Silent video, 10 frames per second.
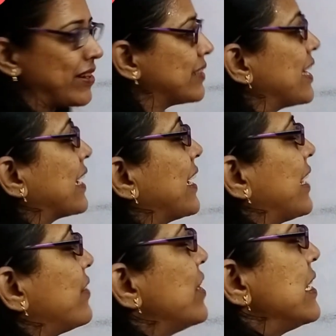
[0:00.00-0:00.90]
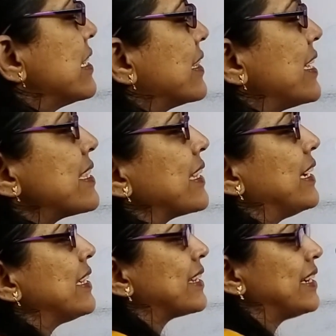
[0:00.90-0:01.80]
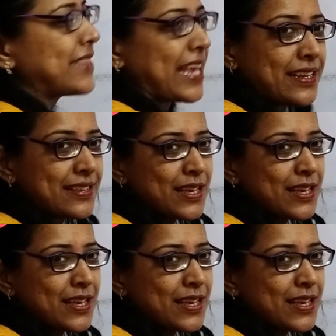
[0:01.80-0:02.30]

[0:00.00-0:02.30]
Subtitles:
They give these silly things.